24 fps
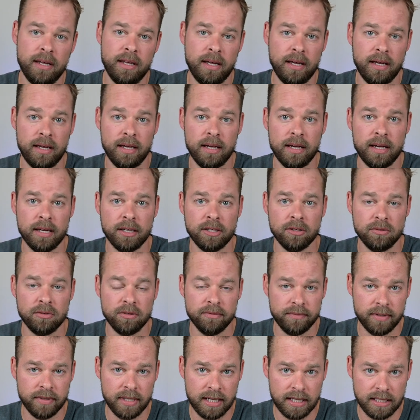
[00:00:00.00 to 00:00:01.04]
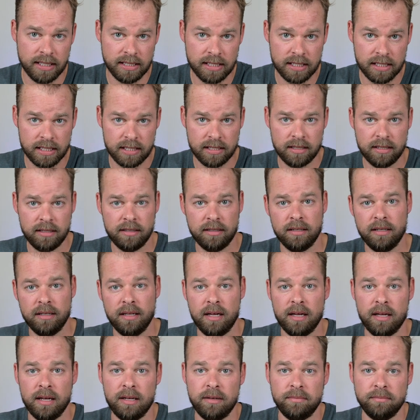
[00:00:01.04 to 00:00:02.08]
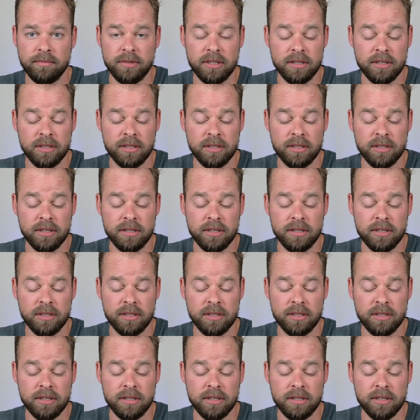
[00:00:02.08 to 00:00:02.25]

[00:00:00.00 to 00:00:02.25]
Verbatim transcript: a Echo device, um,